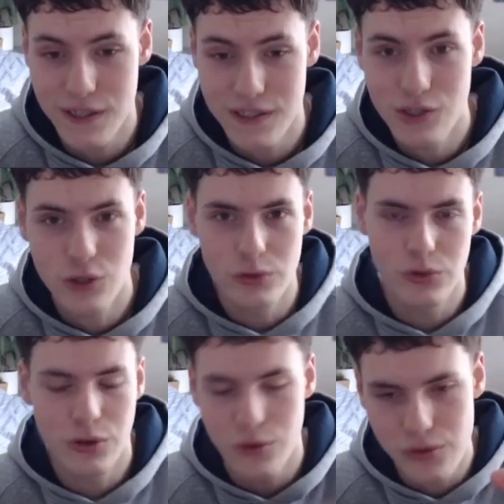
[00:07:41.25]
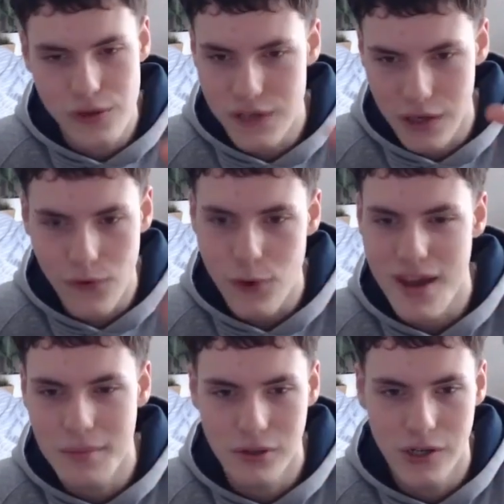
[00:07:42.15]
and essentially it'll turn all these like
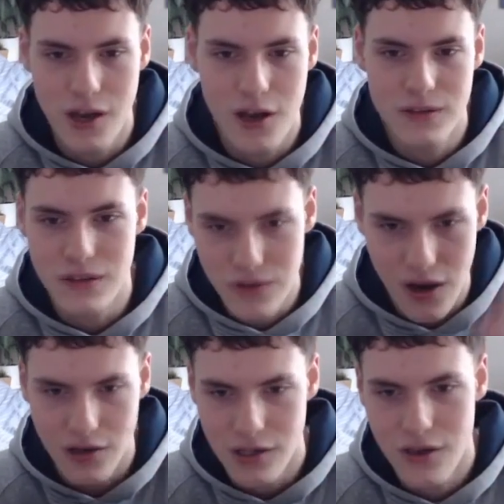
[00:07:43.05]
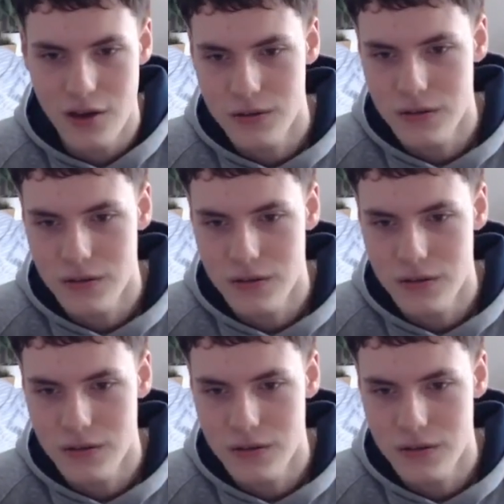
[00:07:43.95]
vocabulary cards into Anki cards.